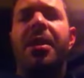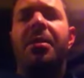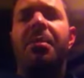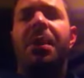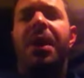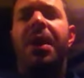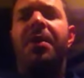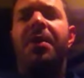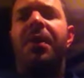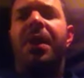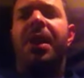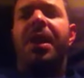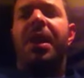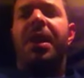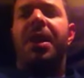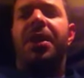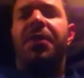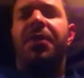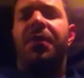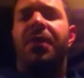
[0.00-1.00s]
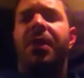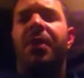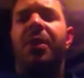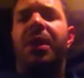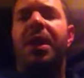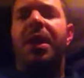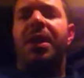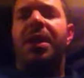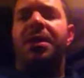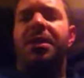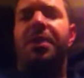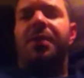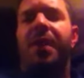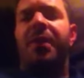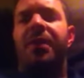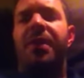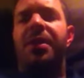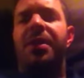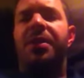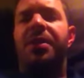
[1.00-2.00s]
But over the last few years of
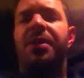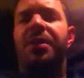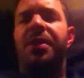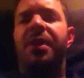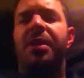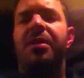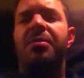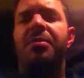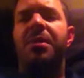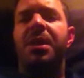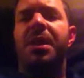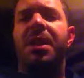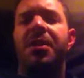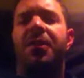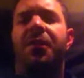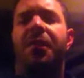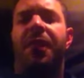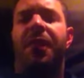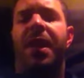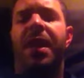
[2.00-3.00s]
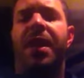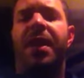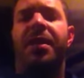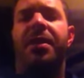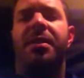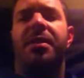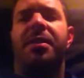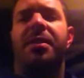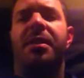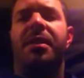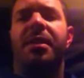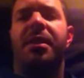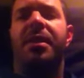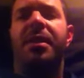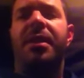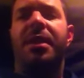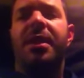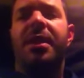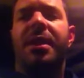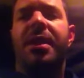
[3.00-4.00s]
having so many things that,
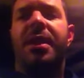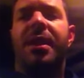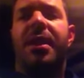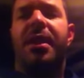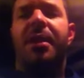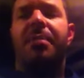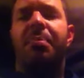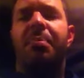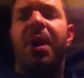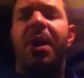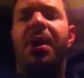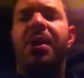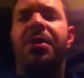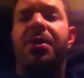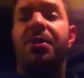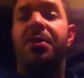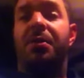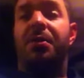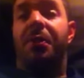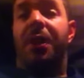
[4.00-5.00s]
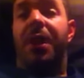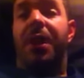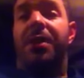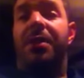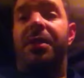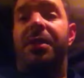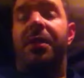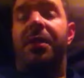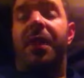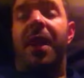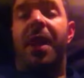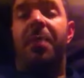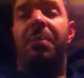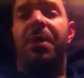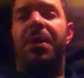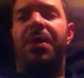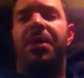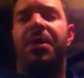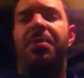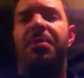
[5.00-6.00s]
personal things that have
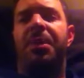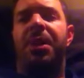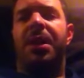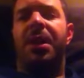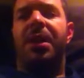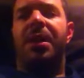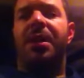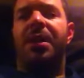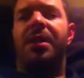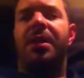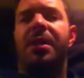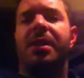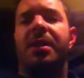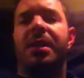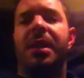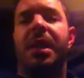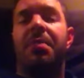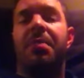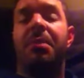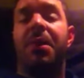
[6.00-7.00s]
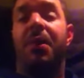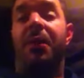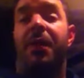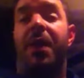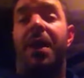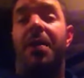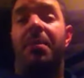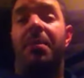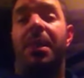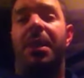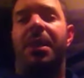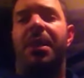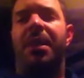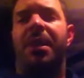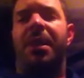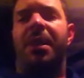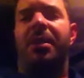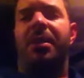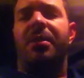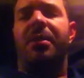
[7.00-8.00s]
happened to me and my family,
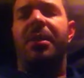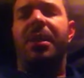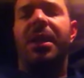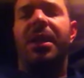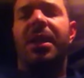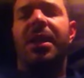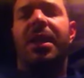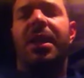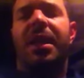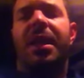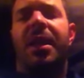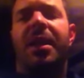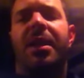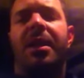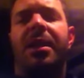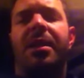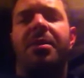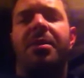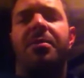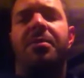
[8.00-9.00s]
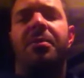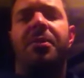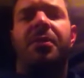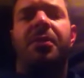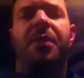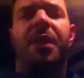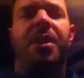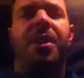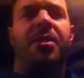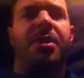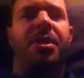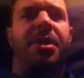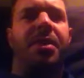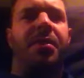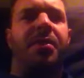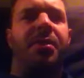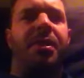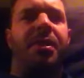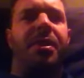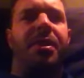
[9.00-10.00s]
various
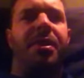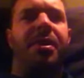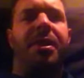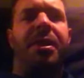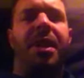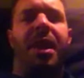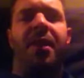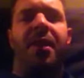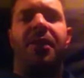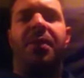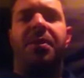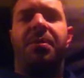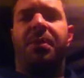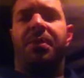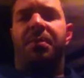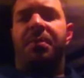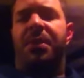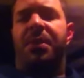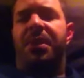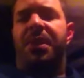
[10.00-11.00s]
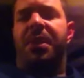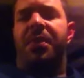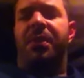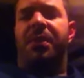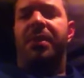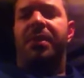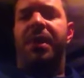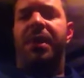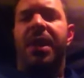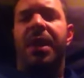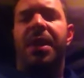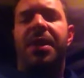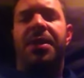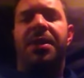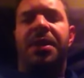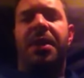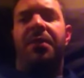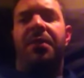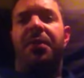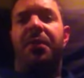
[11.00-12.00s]
different deaths, well, seven
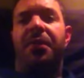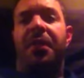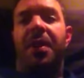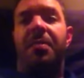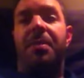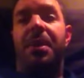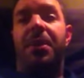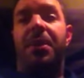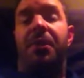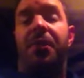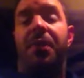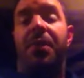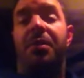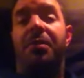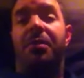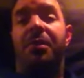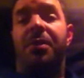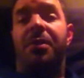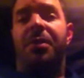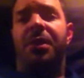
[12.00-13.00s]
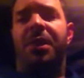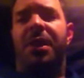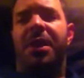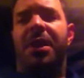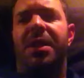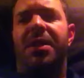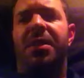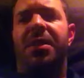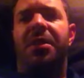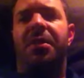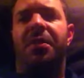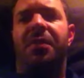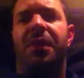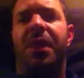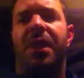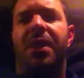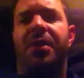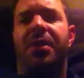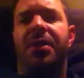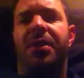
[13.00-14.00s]
family funerals in
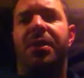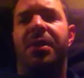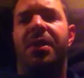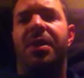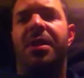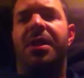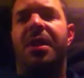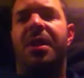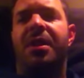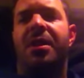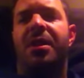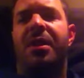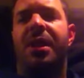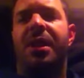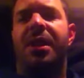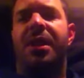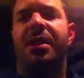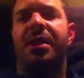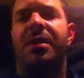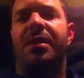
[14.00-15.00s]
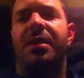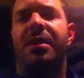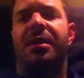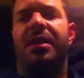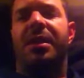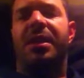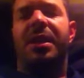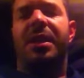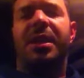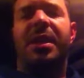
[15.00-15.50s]
2009, and